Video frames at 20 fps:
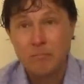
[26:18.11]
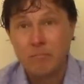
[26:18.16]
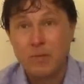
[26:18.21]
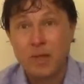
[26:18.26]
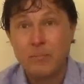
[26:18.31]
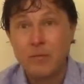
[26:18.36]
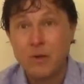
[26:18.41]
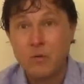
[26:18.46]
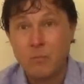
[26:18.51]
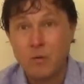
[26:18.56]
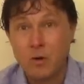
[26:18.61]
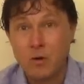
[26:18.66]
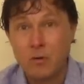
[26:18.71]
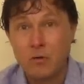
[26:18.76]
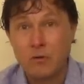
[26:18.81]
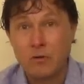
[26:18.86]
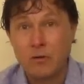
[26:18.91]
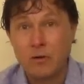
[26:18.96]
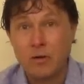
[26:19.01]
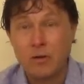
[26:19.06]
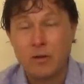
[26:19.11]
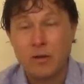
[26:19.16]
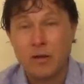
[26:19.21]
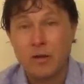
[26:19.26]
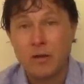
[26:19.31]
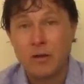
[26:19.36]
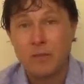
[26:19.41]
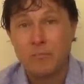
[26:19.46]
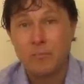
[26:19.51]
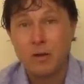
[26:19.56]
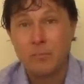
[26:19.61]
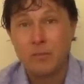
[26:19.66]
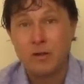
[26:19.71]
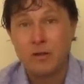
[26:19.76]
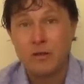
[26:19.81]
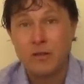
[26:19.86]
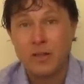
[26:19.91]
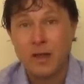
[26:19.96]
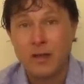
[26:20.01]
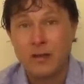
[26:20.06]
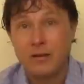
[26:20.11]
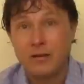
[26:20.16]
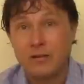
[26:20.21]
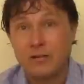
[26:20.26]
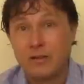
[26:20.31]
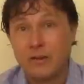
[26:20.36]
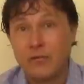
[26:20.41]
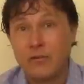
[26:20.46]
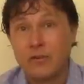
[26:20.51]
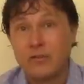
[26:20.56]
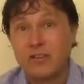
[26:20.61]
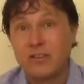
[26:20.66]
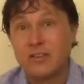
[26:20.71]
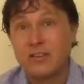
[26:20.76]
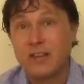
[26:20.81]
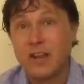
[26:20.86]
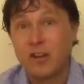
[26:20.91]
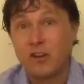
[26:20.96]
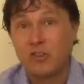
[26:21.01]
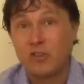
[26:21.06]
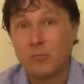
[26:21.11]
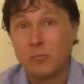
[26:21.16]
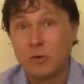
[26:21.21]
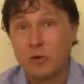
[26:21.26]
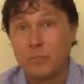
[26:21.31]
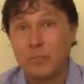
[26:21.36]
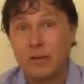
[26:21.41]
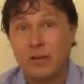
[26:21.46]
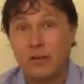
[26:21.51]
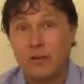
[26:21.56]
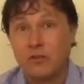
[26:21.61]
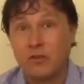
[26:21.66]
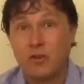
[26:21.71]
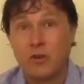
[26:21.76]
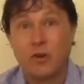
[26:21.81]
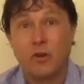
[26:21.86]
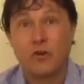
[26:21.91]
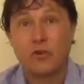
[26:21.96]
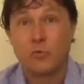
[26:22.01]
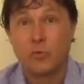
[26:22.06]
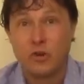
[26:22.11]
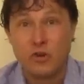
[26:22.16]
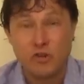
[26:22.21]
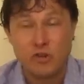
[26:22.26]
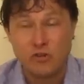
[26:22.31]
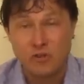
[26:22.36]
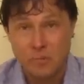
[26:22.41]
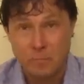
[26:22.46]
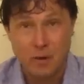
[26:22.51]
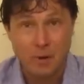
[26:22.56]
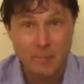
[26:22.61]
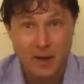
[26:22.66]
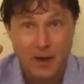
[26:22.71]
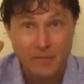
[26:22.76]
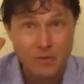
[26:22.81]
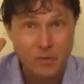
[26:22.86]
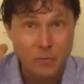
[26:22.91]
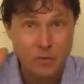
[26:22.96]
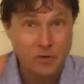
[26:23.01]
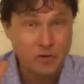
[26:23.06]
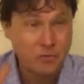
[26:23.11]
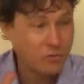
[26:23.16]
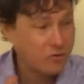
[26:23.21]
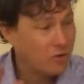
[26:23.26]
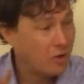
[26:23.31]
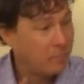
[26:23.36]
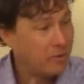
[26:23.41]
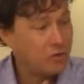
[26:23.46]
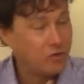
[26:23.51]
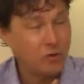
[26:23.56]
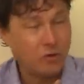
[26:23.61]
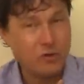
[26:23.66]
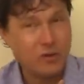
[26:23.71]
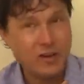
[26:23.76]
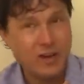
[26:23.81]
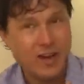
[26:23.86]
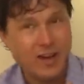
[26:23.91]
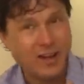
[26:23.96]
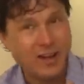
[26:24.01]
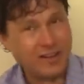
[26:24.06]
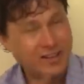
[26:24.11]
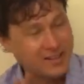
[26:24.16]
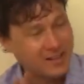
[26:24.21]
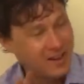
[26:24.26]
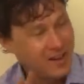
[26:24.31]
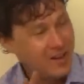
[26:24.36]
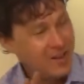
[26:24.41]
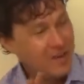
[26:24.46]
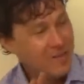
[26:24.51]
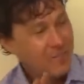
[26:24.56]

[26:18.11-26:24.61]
Maybe it won't. And maybe that difference is negligible because you can always rejuice your pulp afterwards, which I'll be showing you guys.